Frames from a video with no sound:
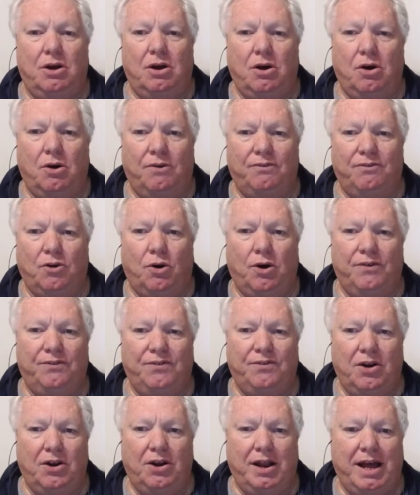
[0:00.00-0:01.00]
of
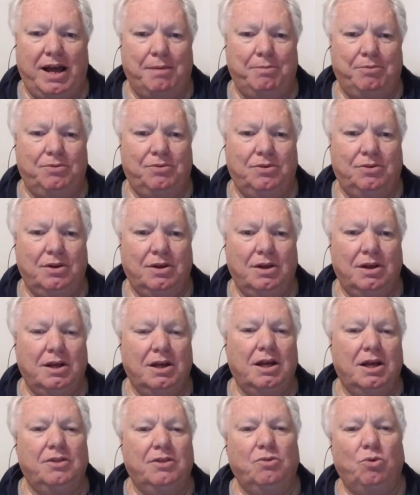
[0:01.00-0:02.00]
iPhone apps,
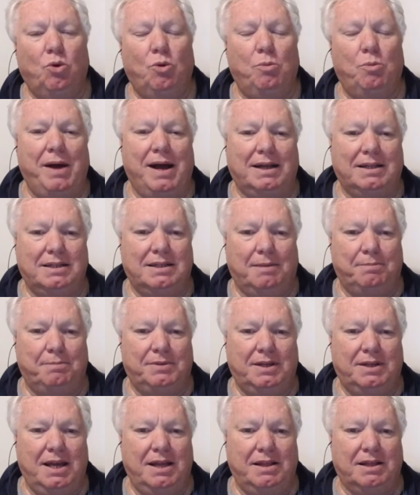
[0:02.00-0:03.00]
they're all backed up
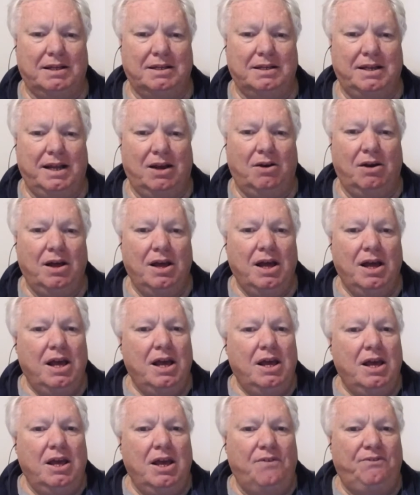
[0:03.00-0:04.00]
together. Now,
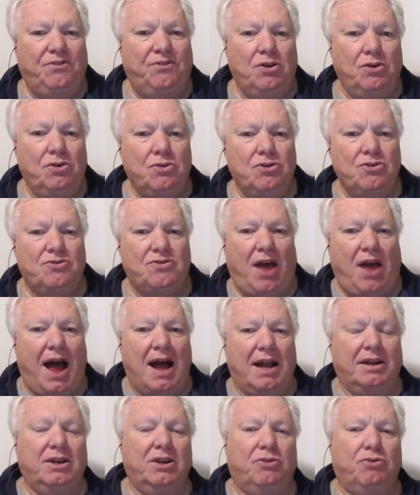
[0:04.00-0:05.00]
if you use
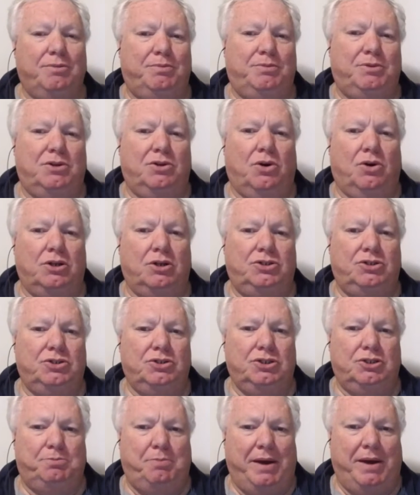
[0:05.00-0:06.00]
unencrypted
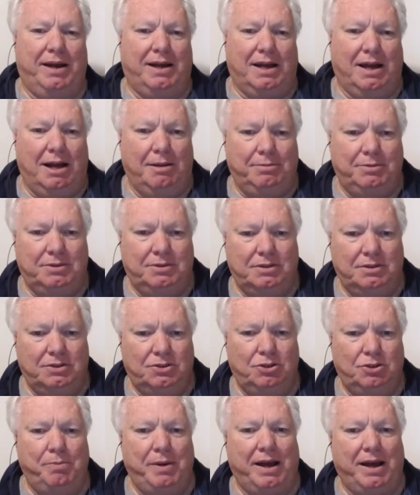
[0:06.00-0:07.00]
iTunes backups
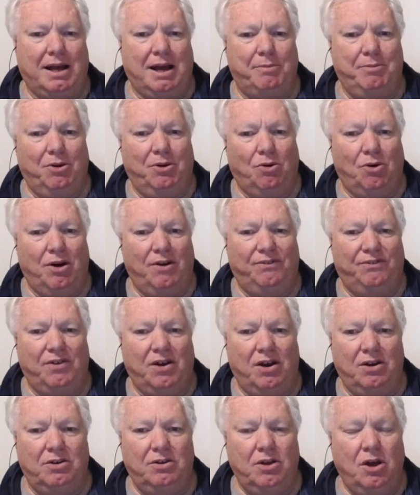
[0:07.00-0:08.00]
to back up your
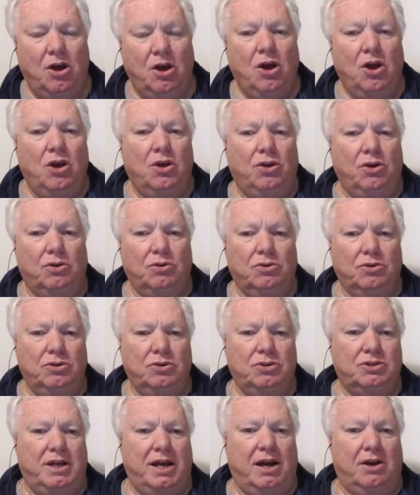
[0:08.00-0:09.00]
iPhone, you'll
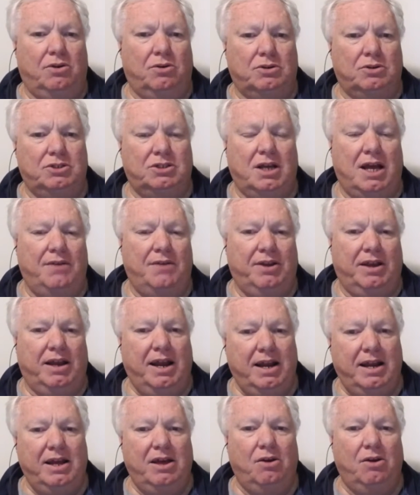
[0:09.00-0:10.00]
lose out on saving
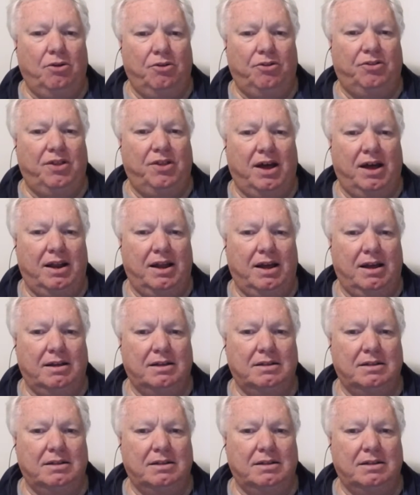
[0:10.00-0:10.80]
any health data.